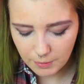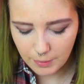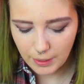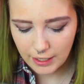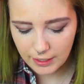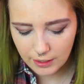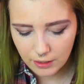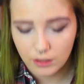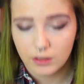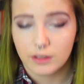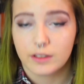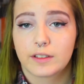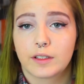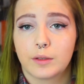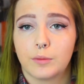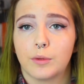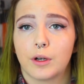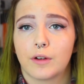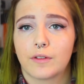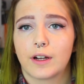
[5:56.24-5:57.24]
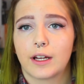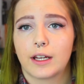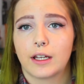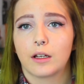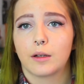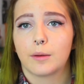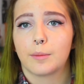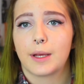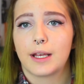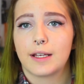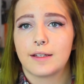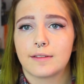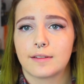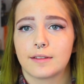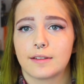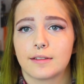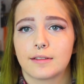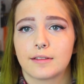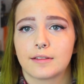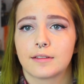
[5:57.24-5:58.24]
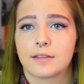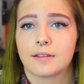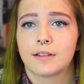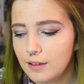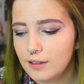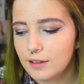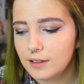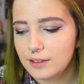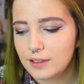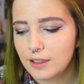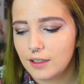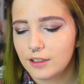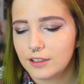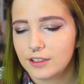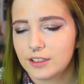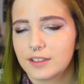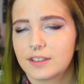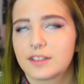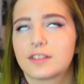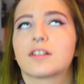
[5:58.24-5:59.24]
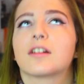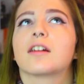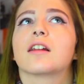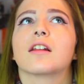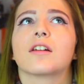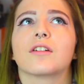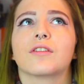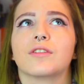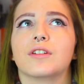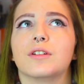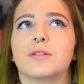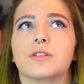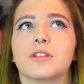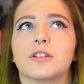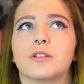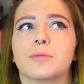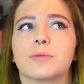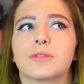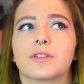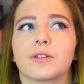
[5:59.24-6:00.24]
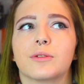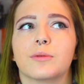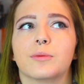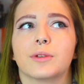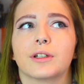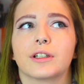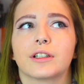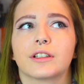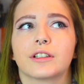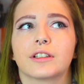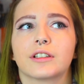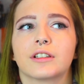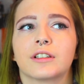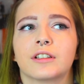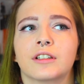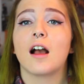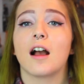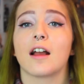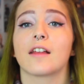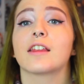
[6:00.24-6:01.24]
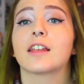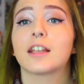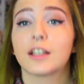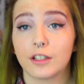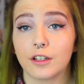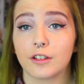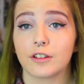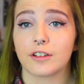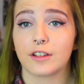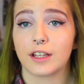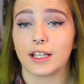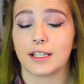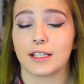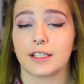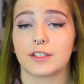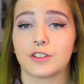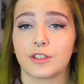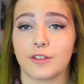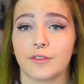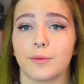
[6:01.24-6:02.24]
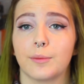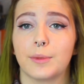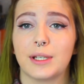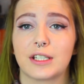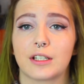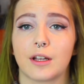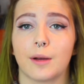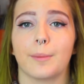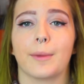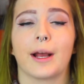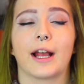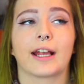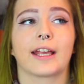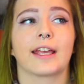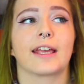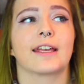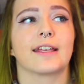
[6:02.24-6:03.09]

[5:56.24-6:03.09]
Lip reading: be back on a somewhat regular basis, because I love YouTube so much. I think another thing that's driven me to come back